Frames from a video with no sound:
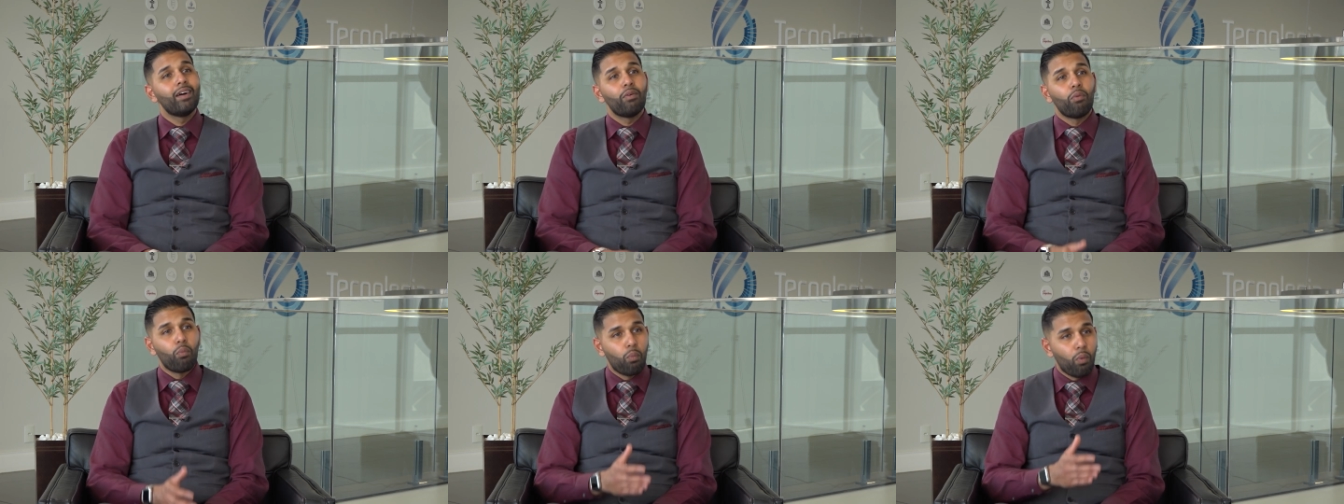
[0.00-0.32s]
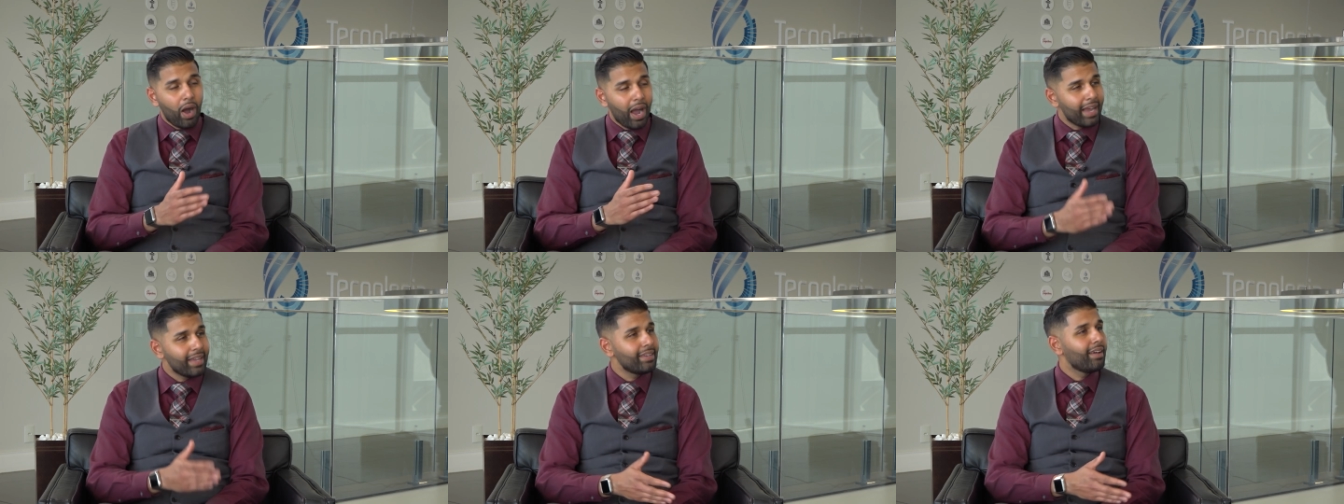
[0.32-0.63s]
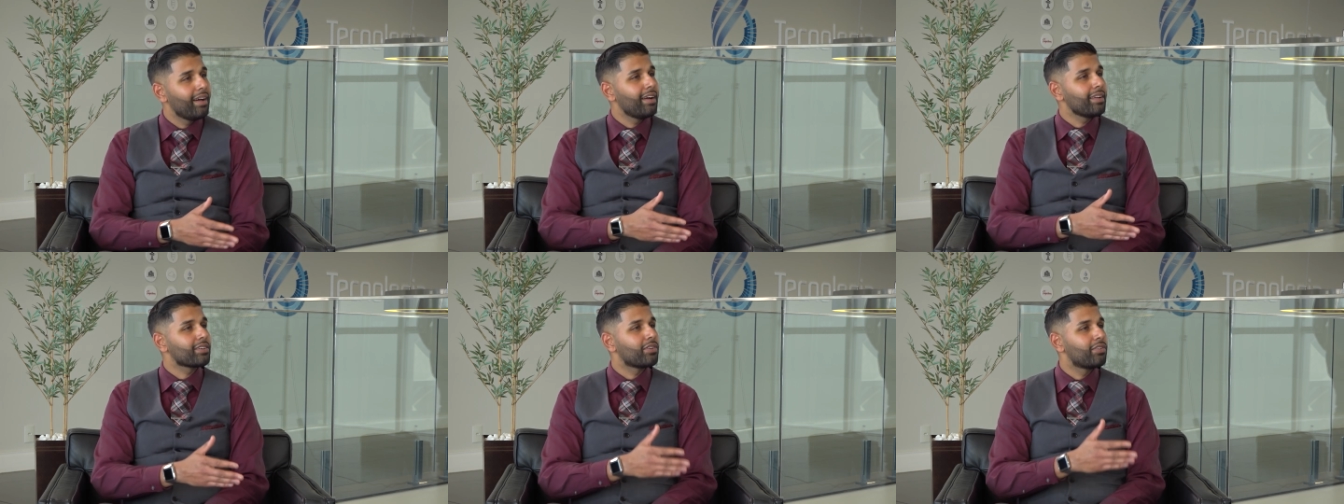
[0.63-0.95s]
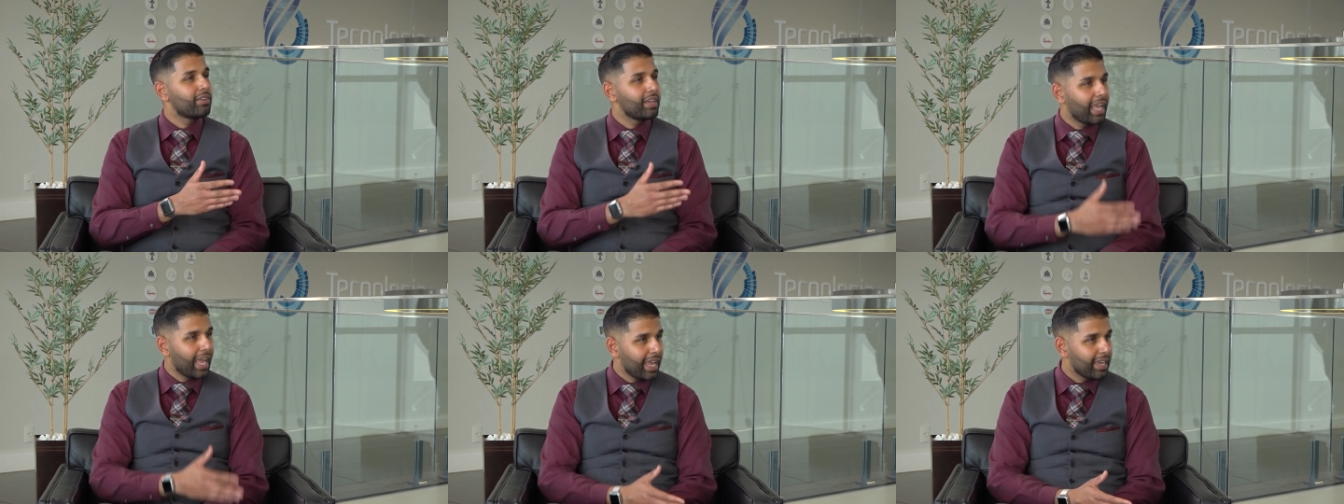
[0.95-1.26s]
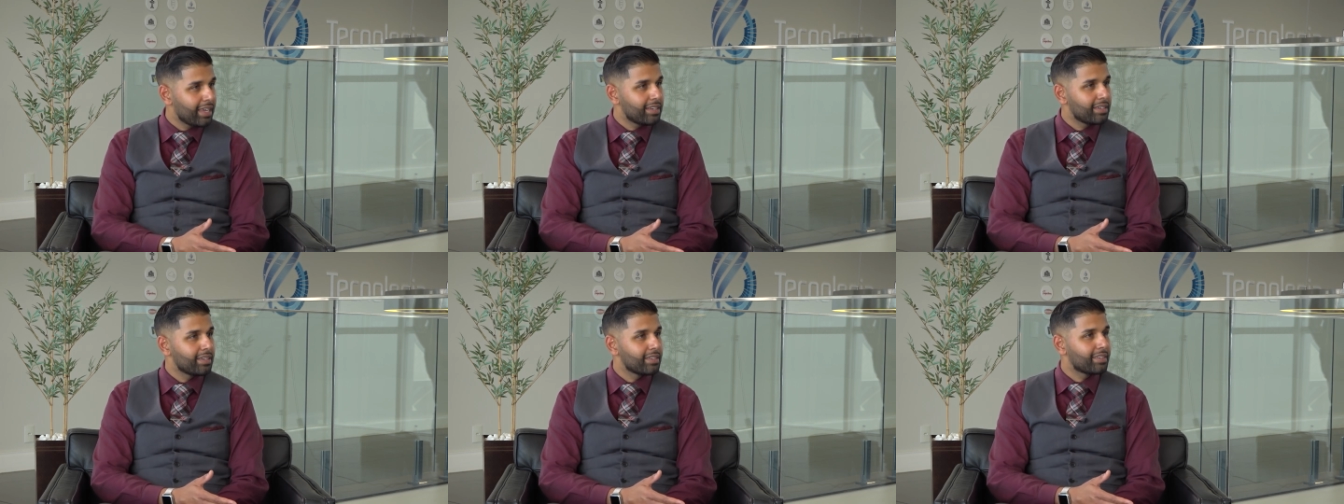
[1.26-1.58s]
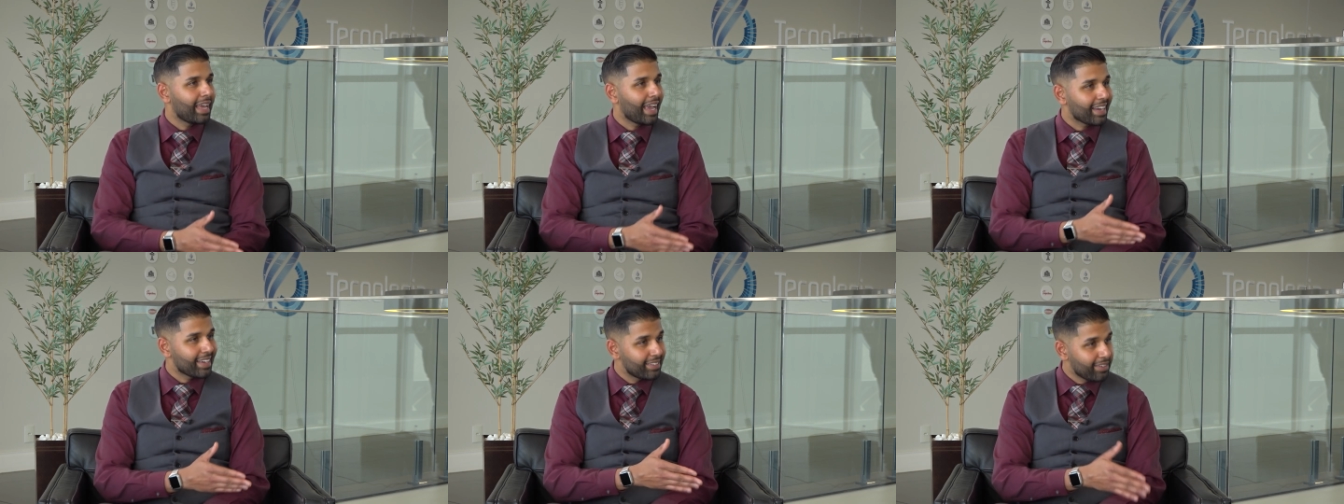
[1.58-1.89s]
Why not create
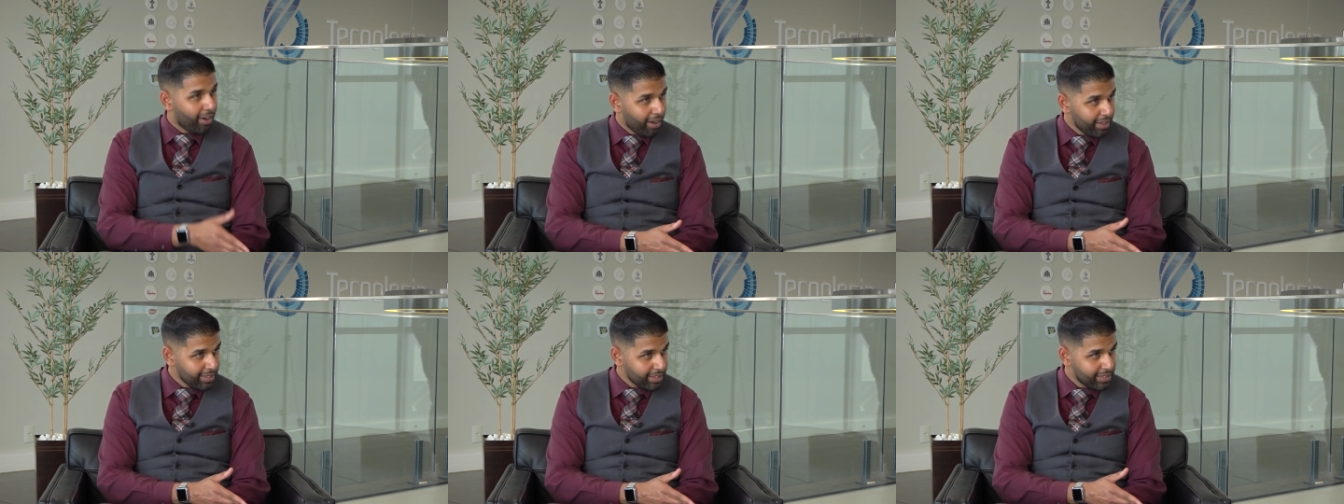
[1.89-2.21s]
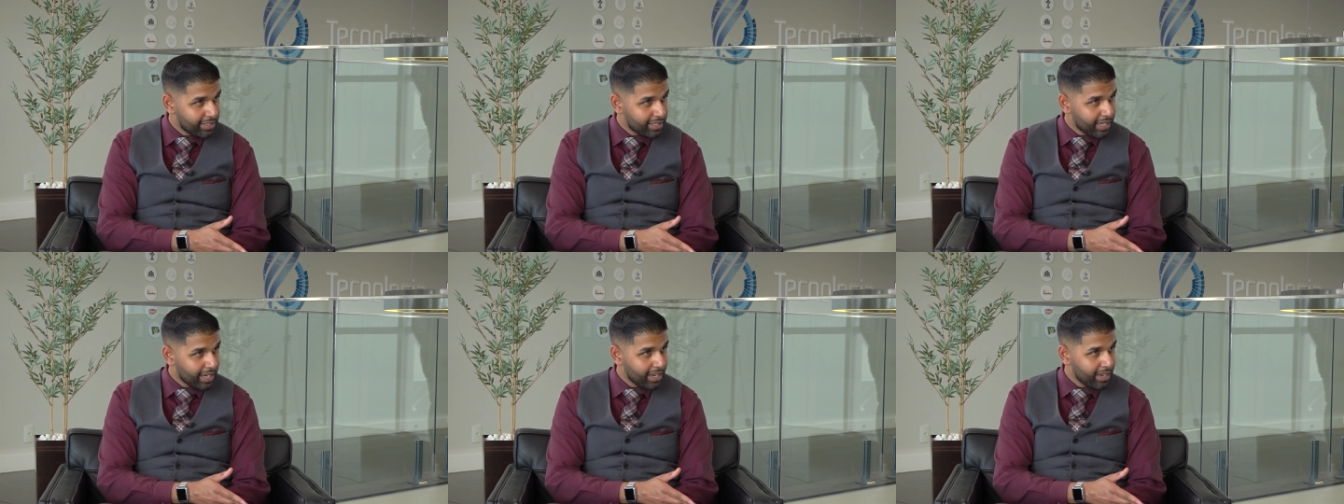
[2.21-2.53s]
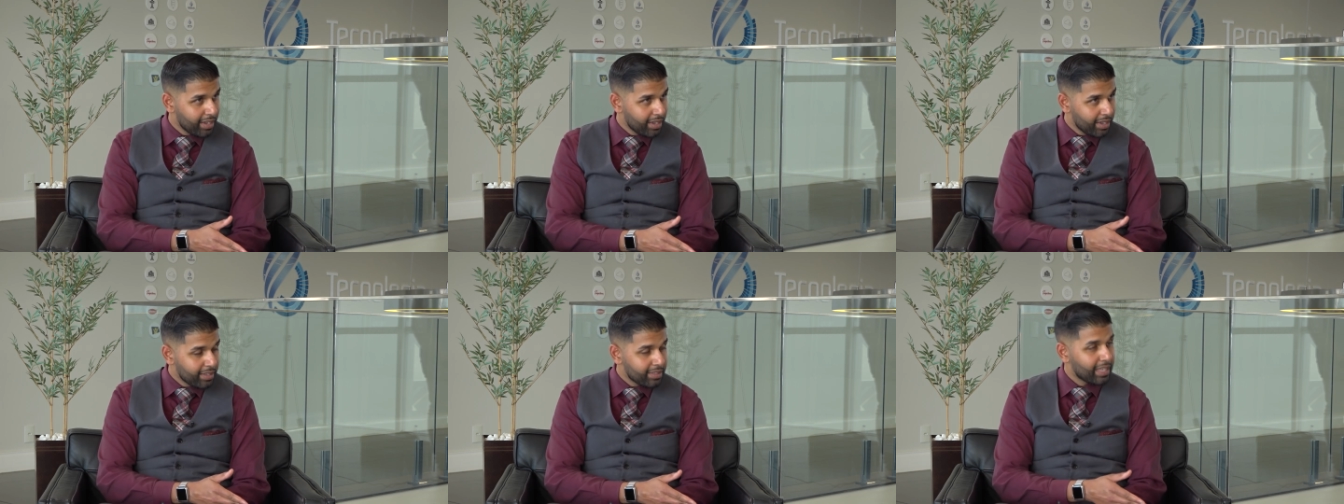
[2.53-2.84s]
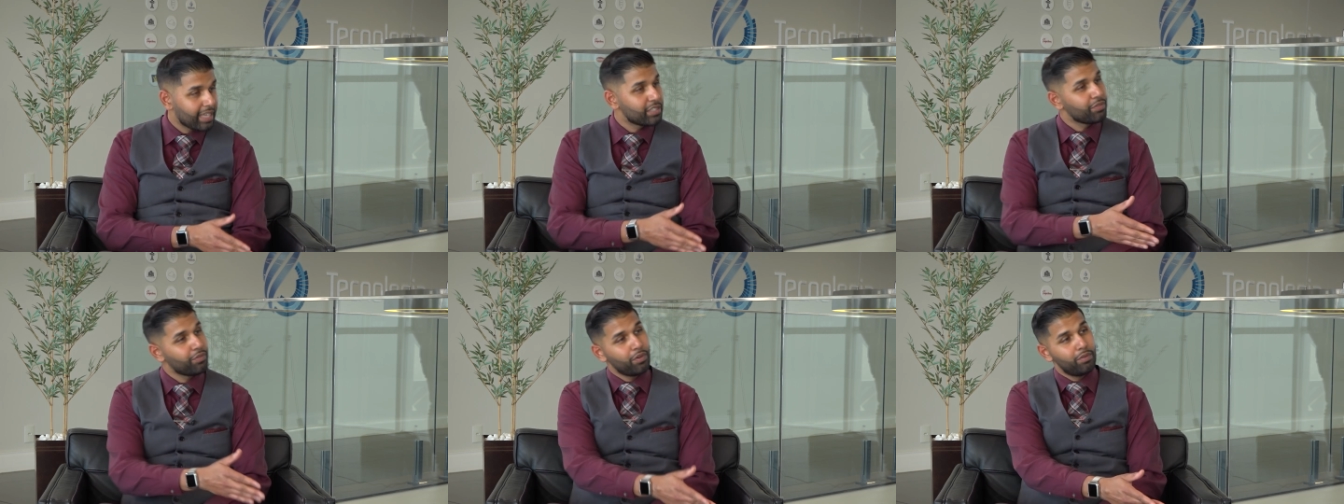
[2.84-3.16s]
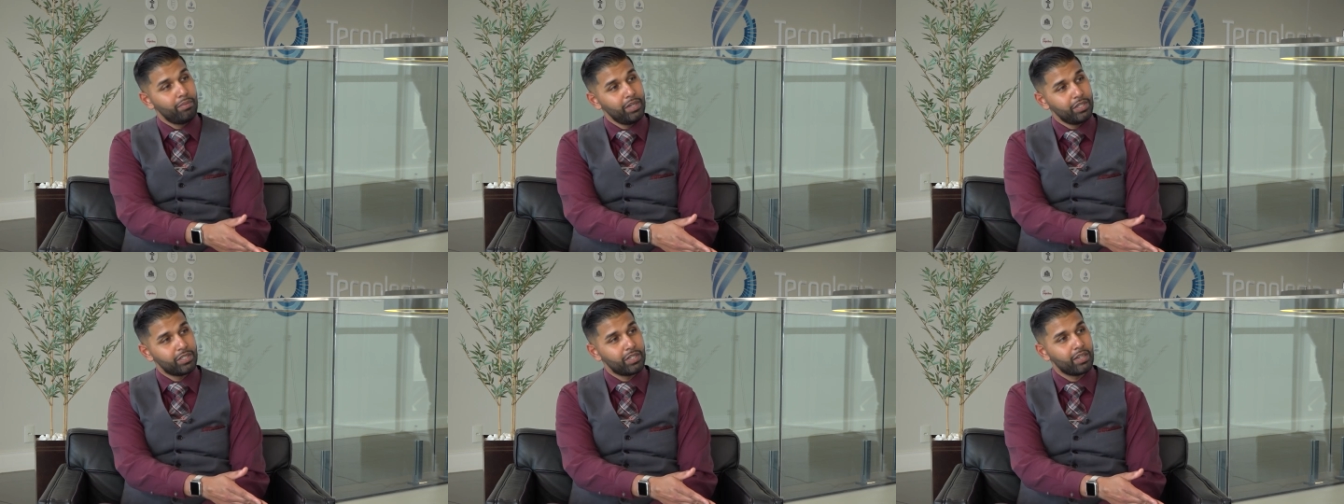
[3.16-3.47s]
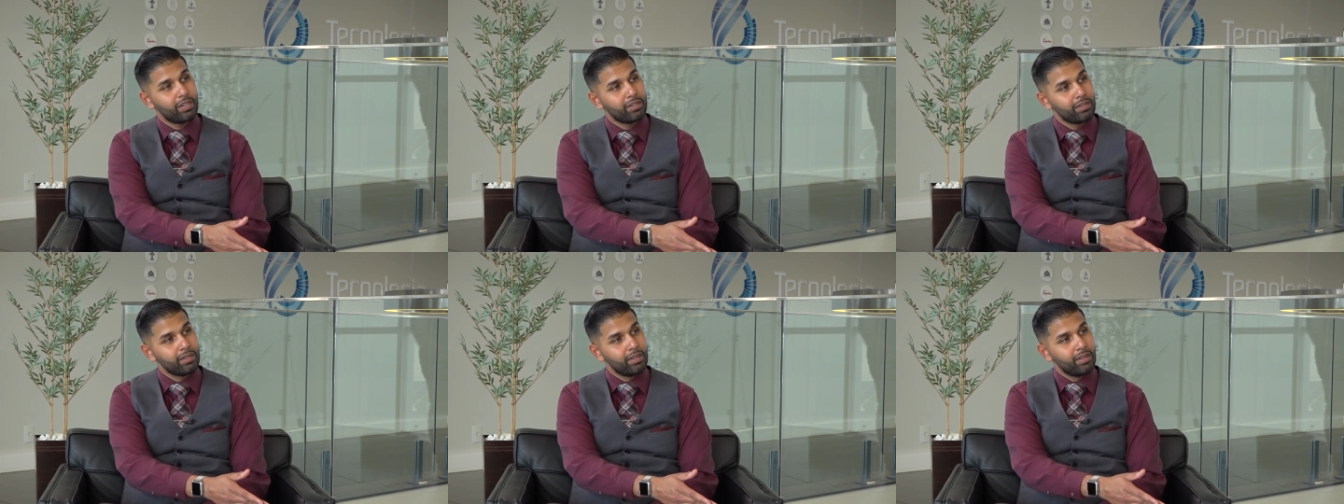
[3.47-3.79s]
technology that's for
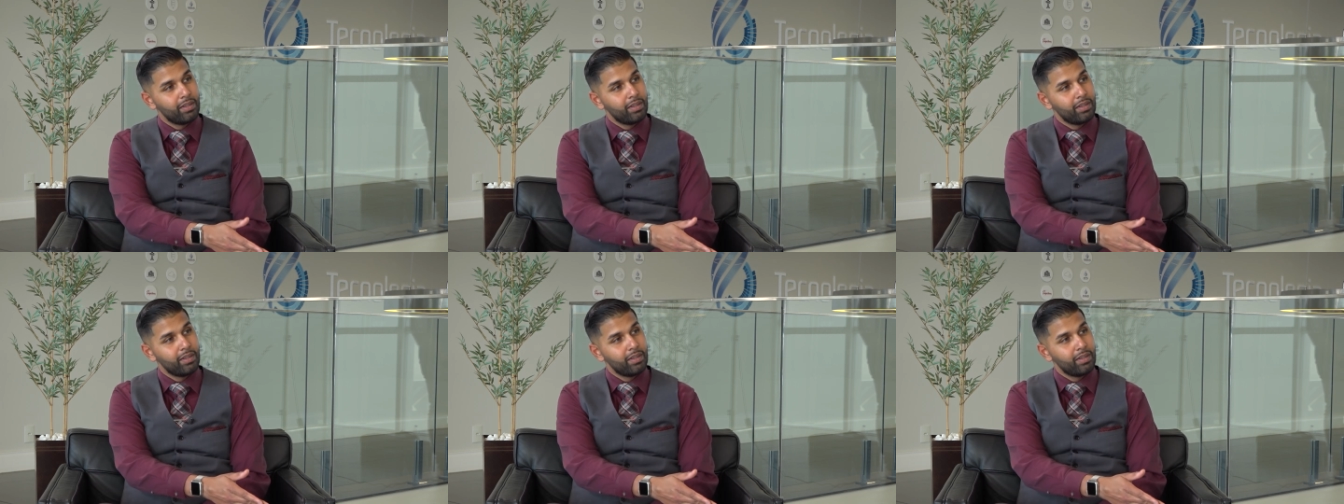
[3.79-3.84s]
mission?